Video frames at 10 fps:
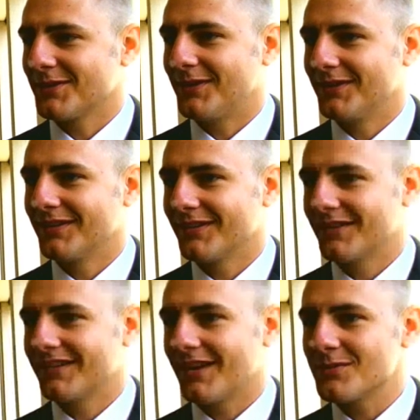So
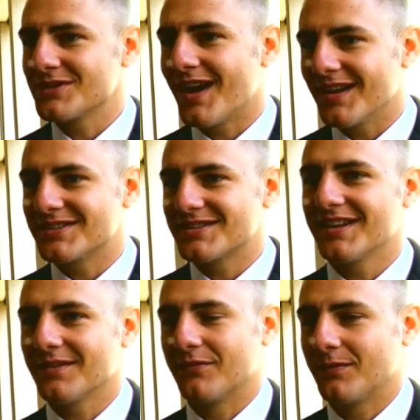that was the hardest
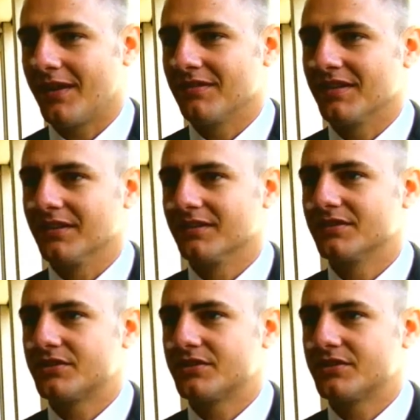thing, I think,